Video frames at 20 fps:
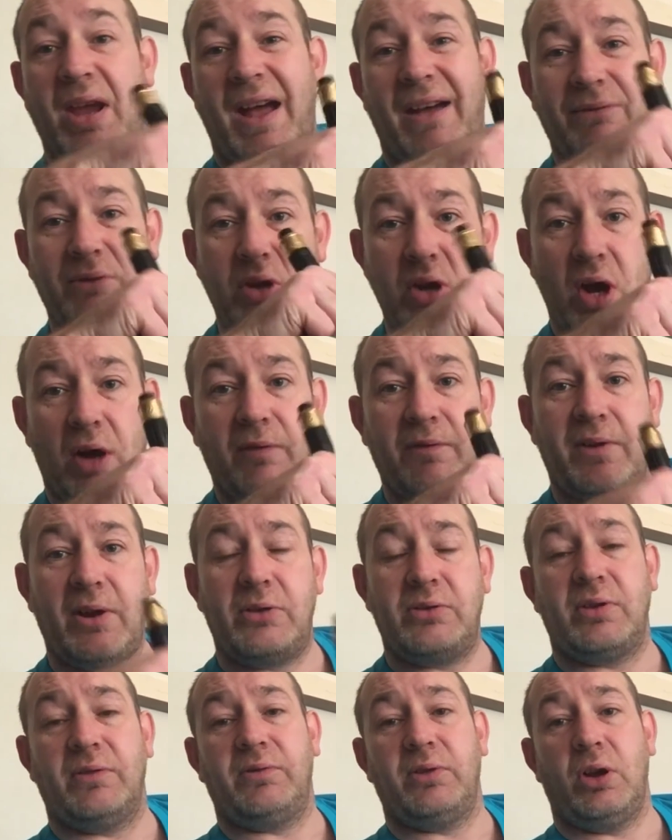I've not
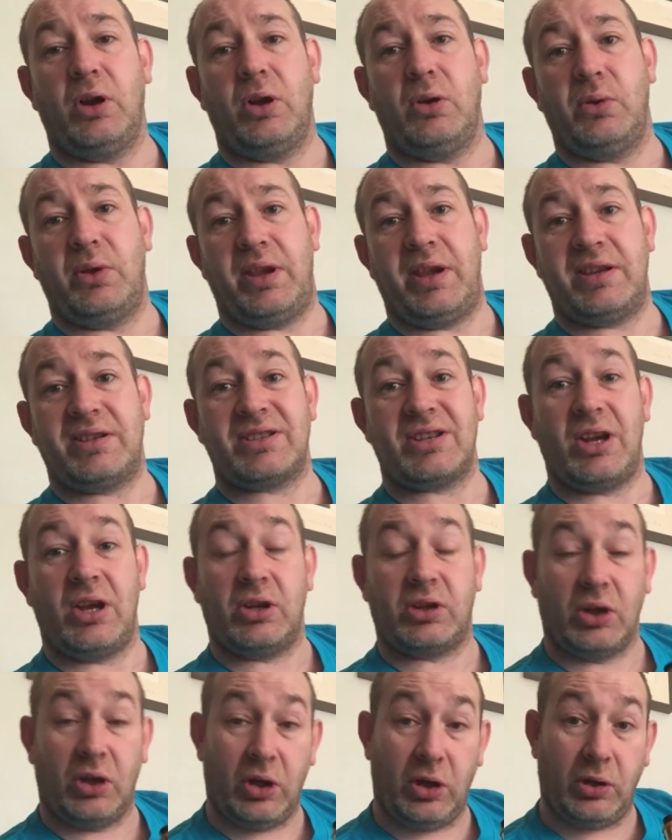found a flaw with this
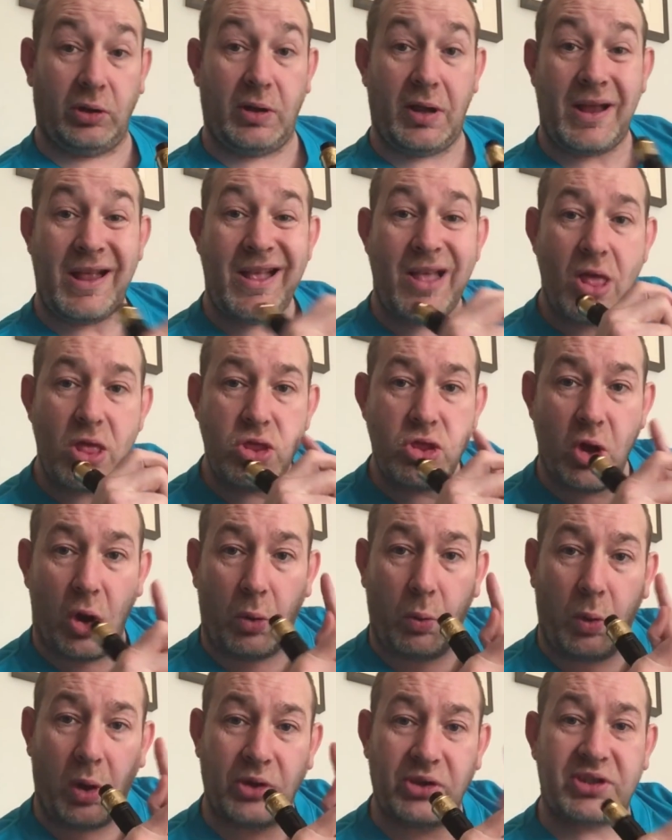at all.
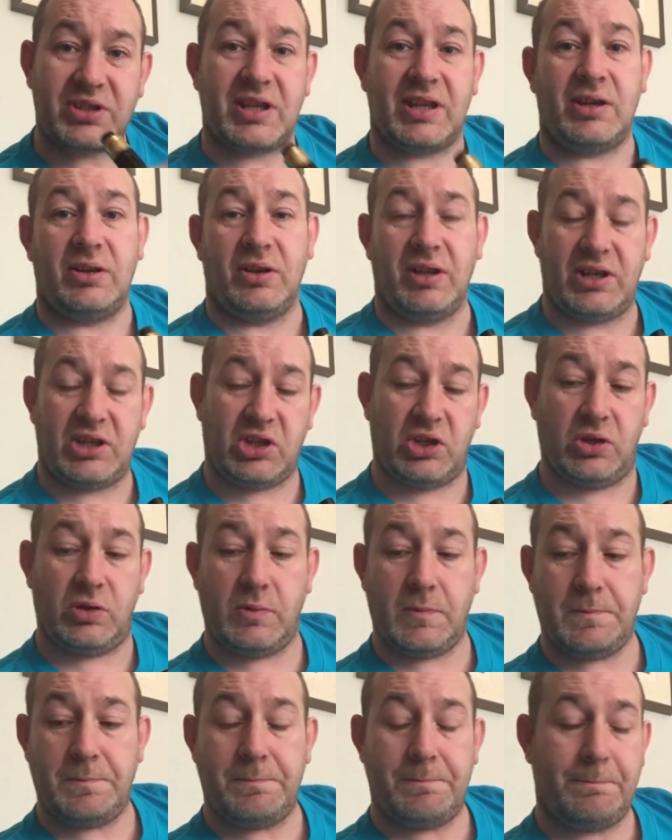Not one single
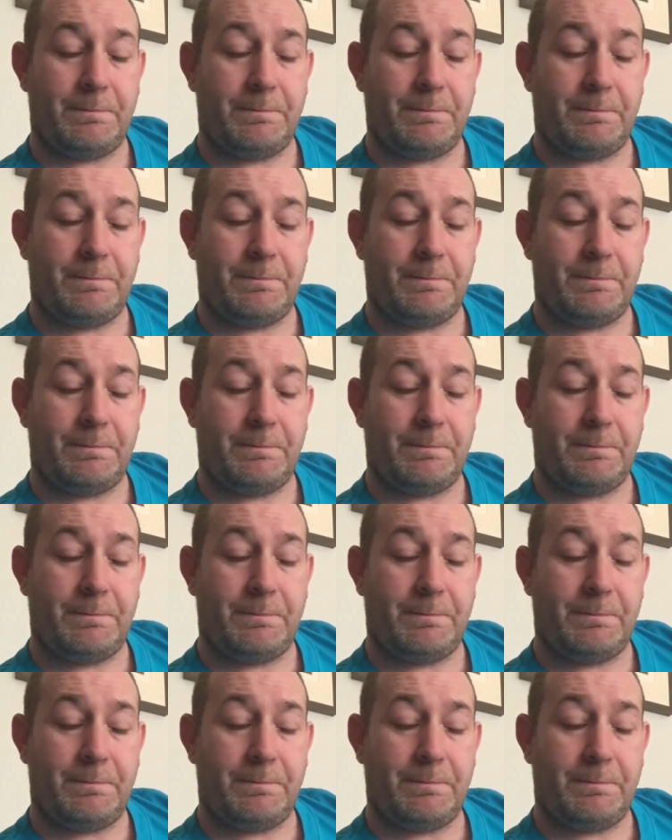issue.